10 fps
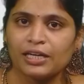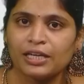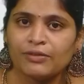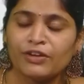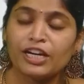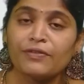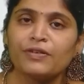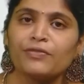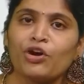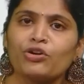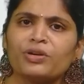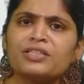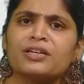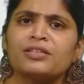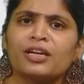Whenever we want to
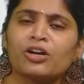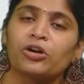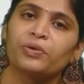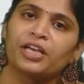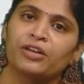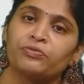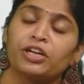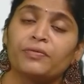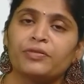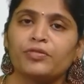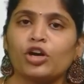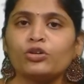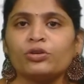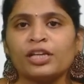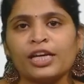insert the record, we can. Whenever we want to
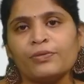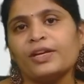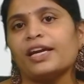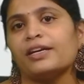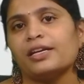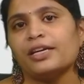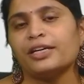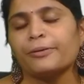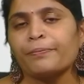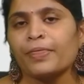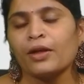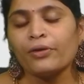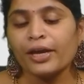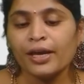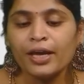delete, we can delete.
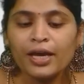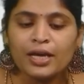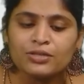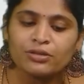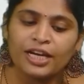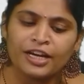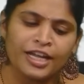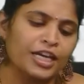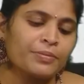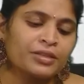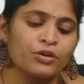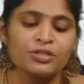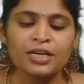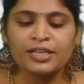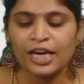Okay. So, that dynamic, those are
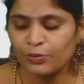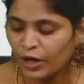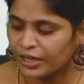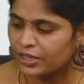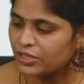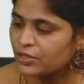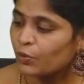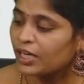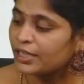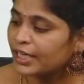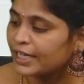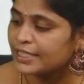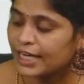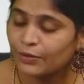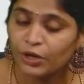the advantages. What are the
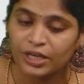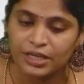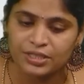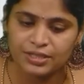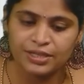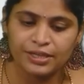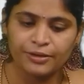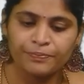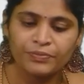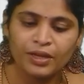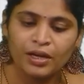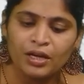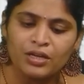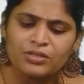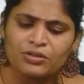disadvantages here?
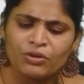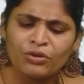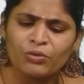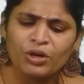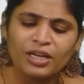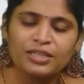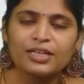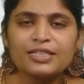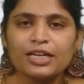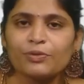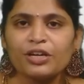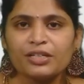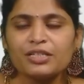So, what are the disadvantages?